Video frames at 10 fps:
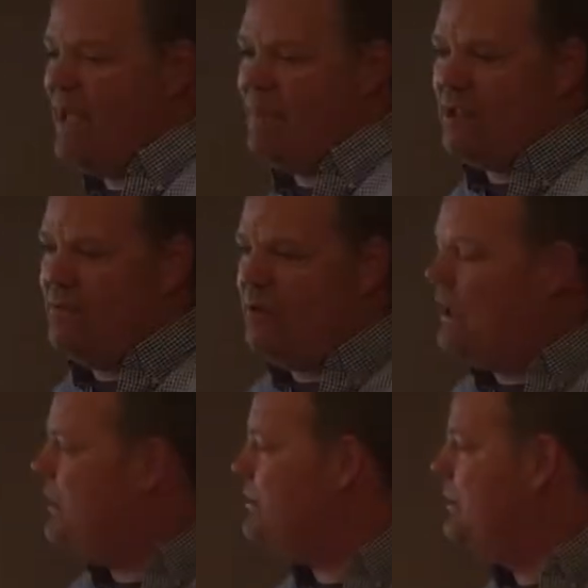climate
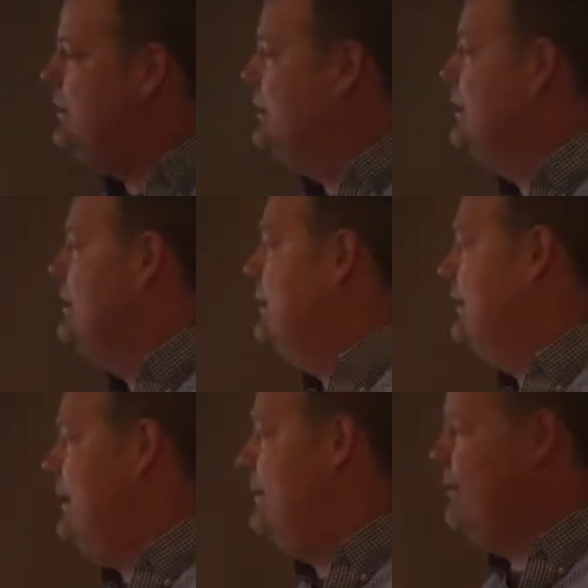communication,
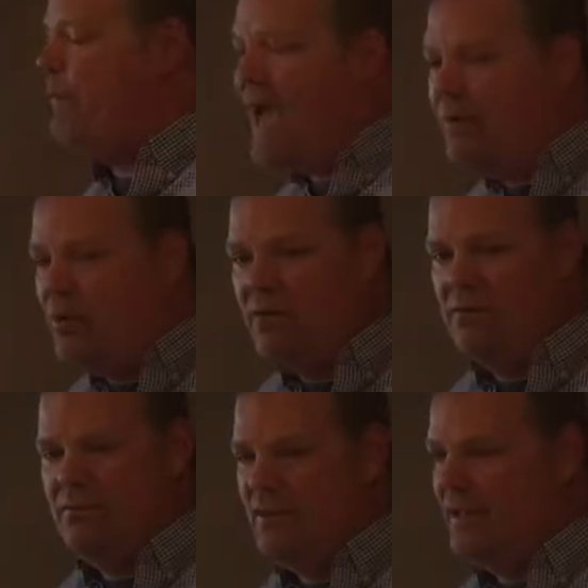and then the bad
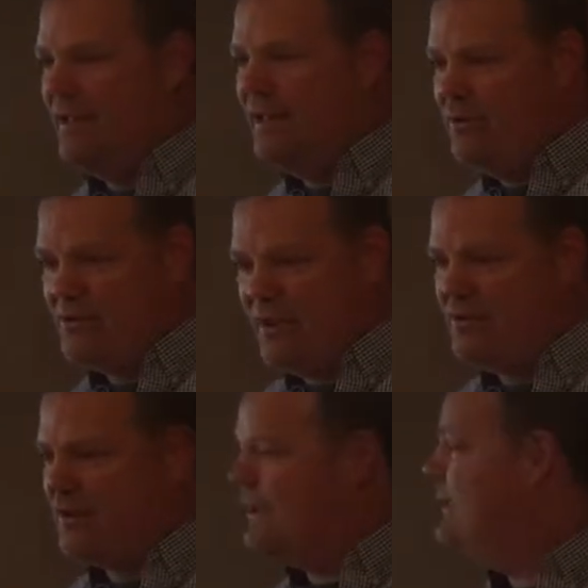one,
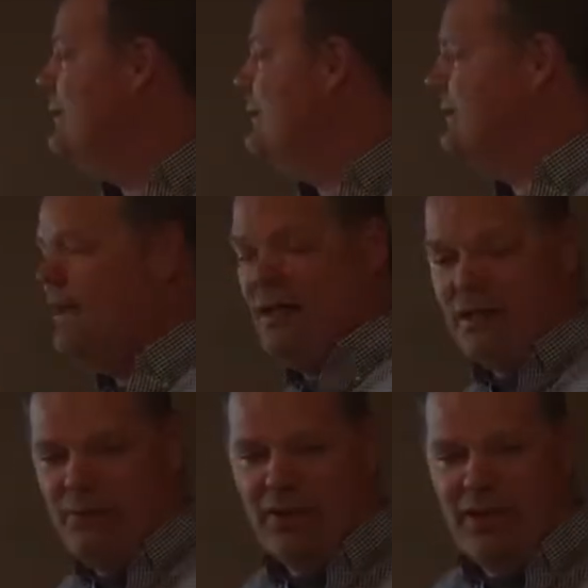egocentric
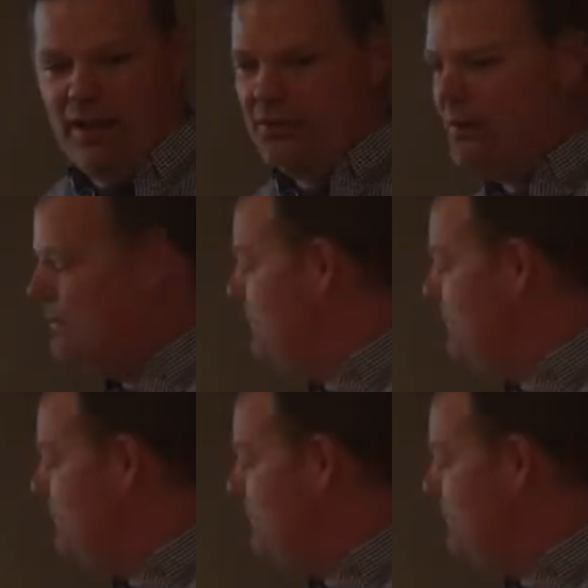communication.